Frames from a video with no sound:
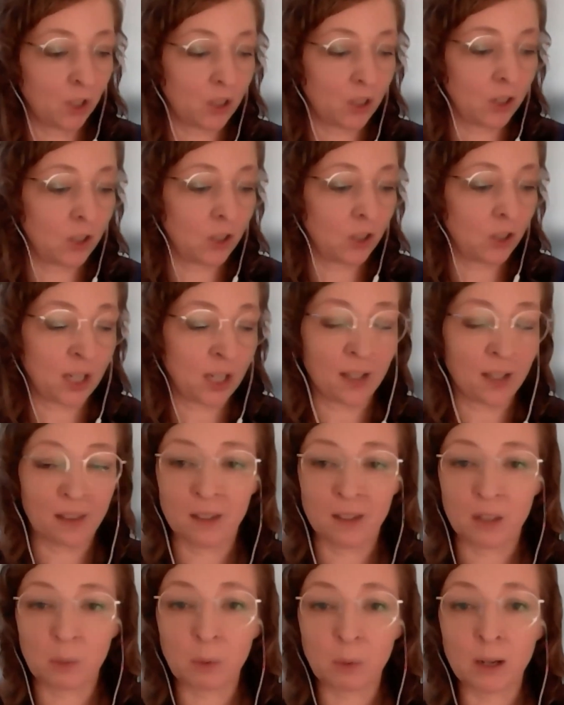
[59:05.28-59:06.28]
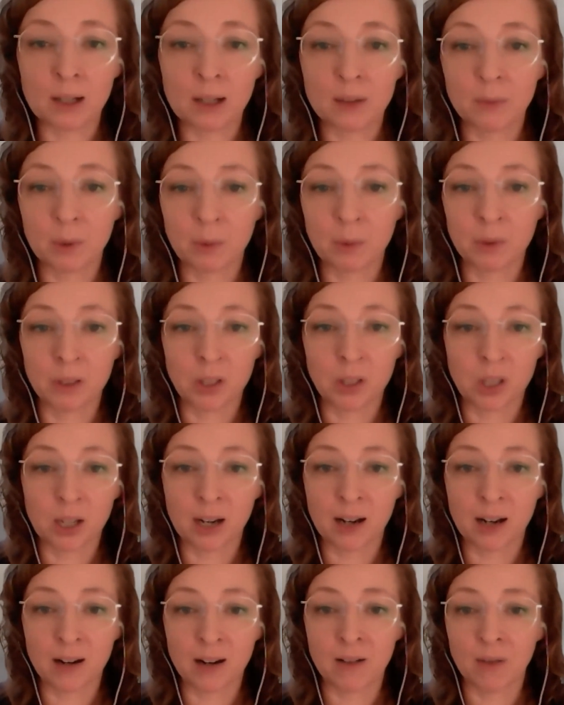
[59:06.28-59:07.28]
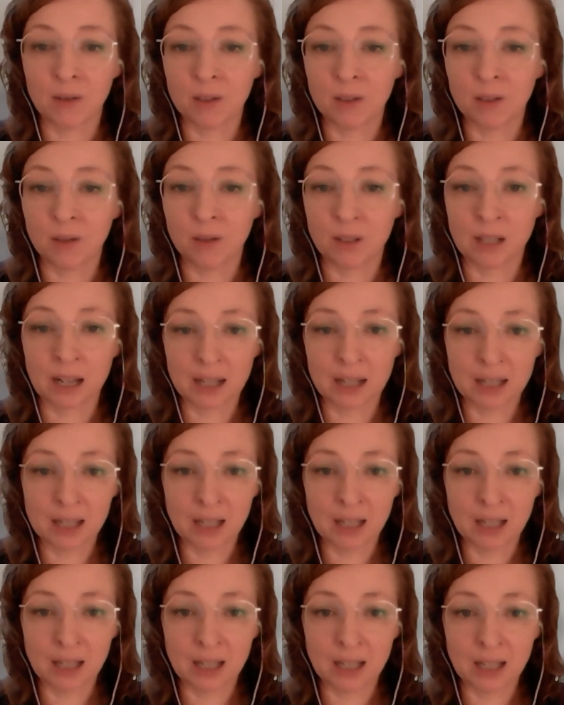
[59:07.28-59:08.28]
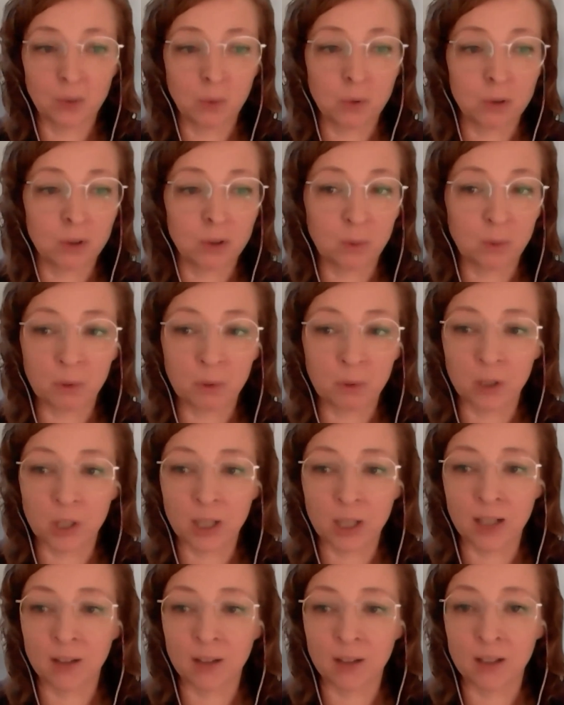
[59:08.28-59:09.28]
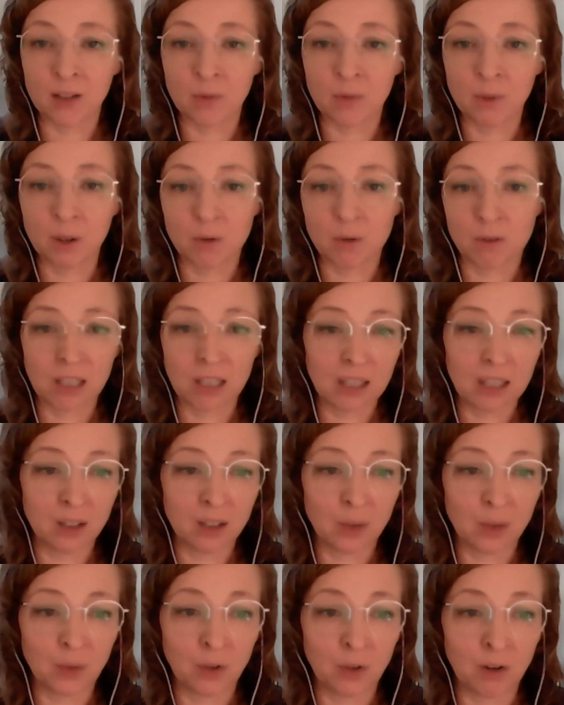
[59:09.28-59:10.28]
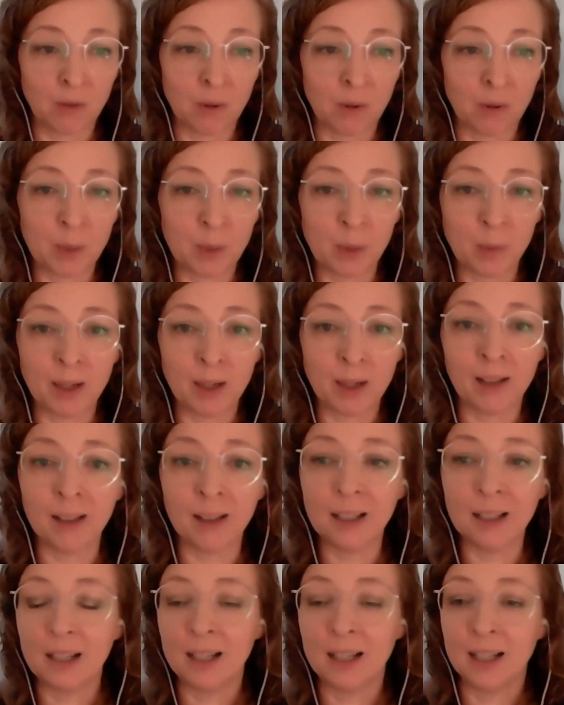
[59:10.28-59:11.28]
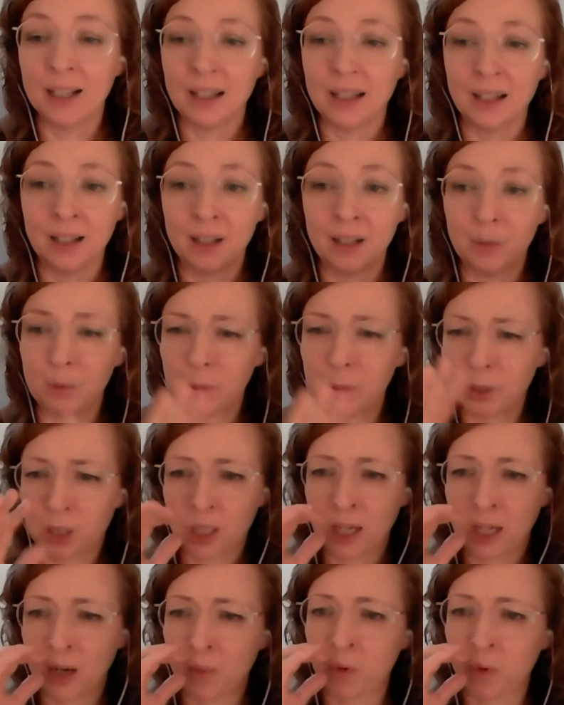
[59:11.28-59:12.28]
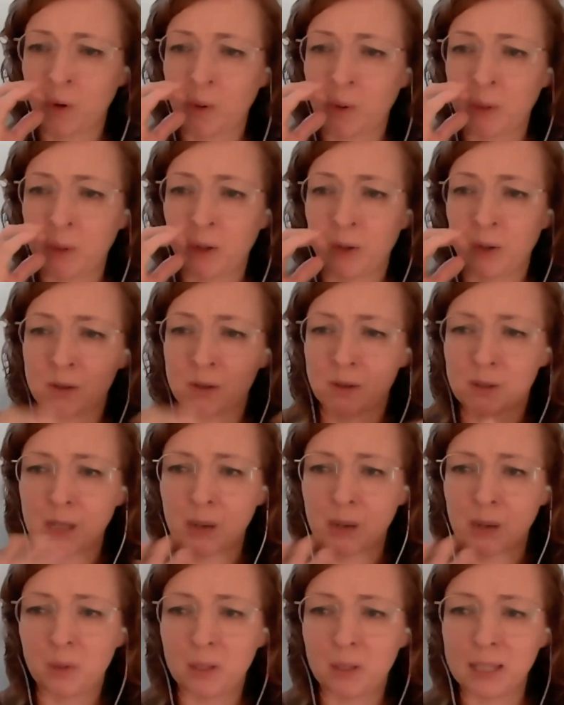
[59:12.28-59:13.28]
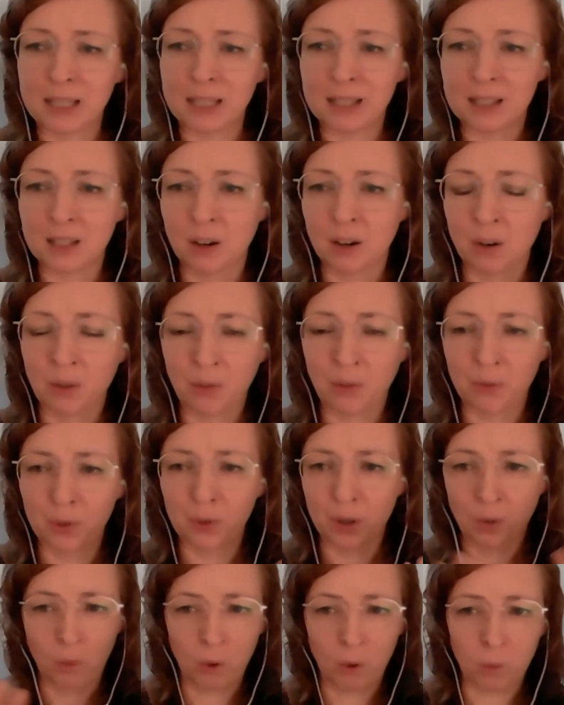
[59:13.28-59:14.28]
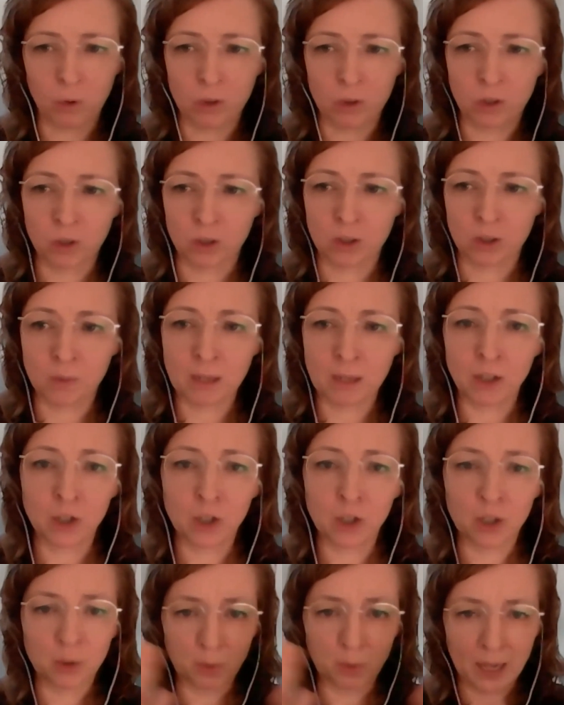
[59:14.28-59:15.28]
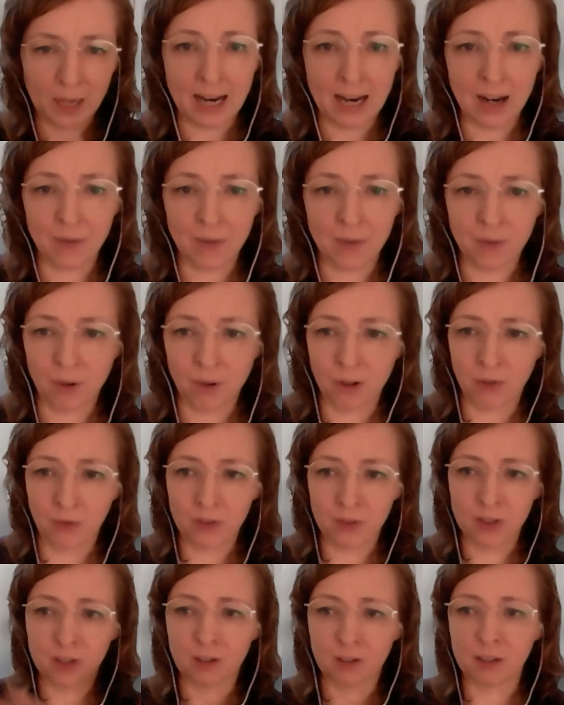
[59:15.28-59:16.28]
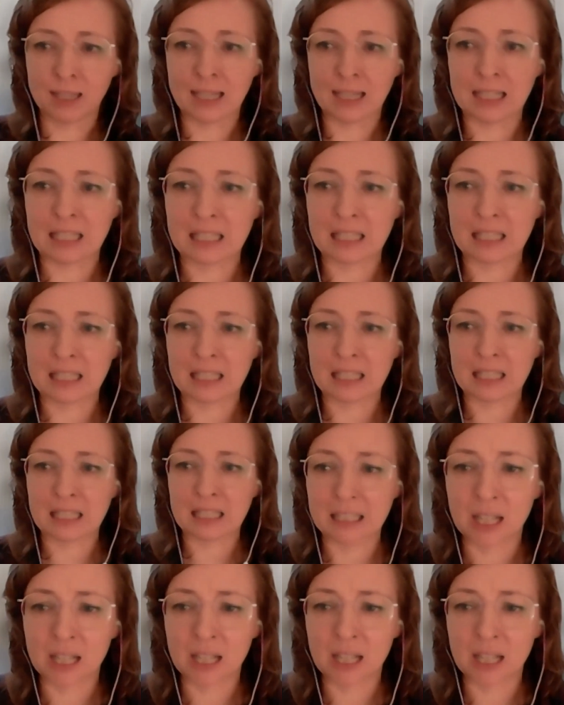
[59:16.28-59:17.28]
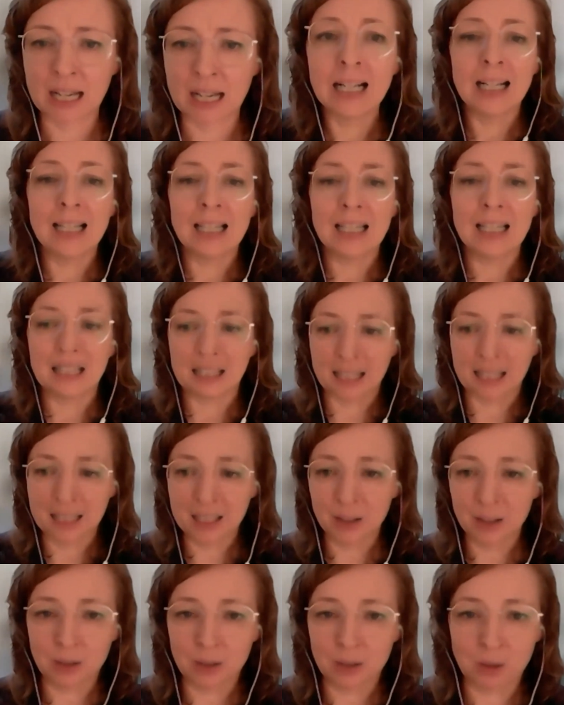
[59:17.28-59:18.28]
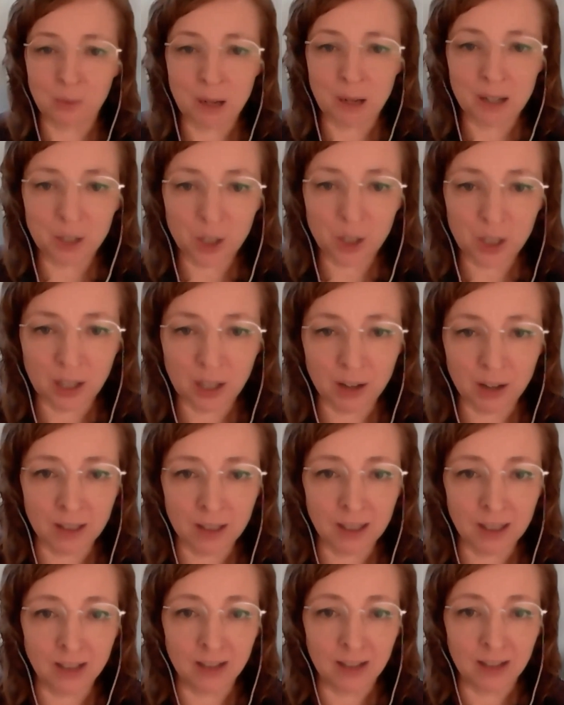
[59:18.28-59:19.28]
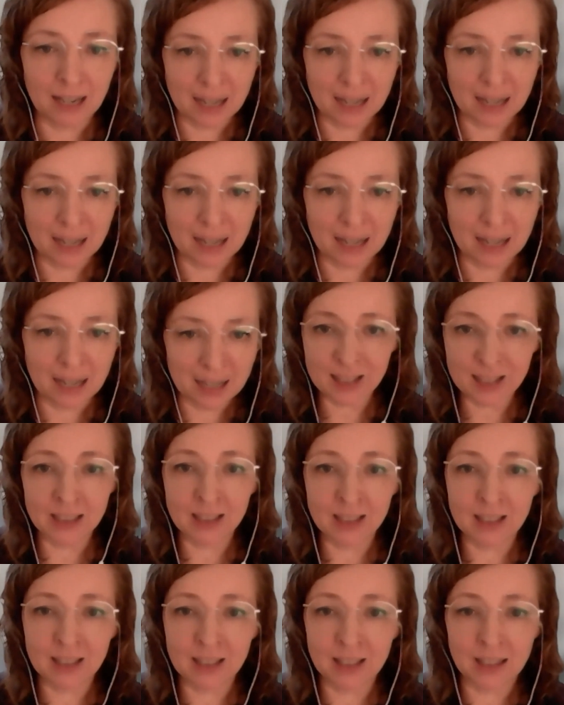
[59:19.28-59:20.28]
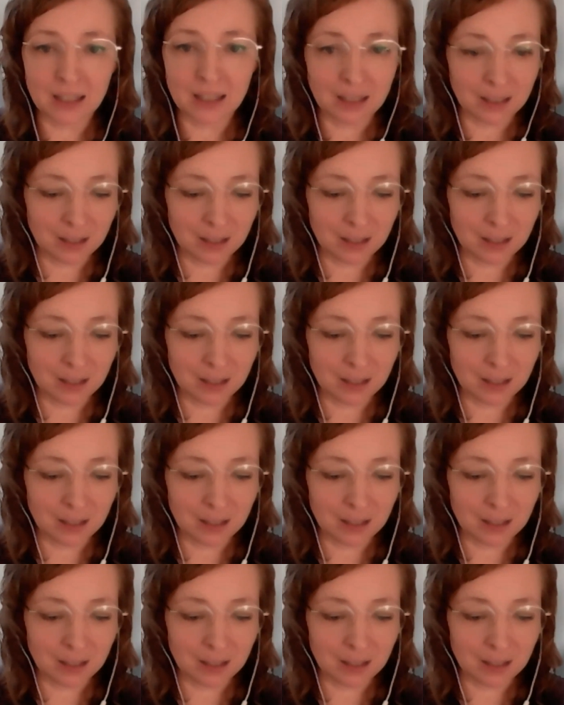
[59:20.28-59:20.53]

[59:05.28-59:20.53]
we just shared this one. We will share all your slides afterwards. We will share this recording in the follow-up email. We will share probably also some more links of what was just mentioned. We have all of this collected in the chat. Thank you so much, Terry. Excellent.